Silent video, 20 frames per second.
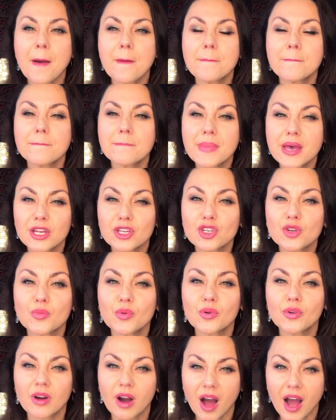
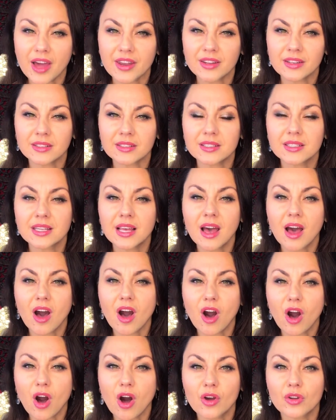measurable guidance
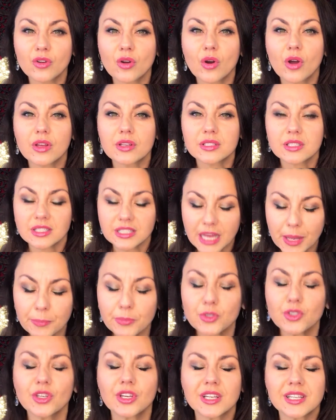on
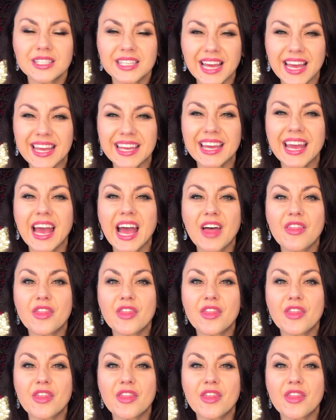steps you can take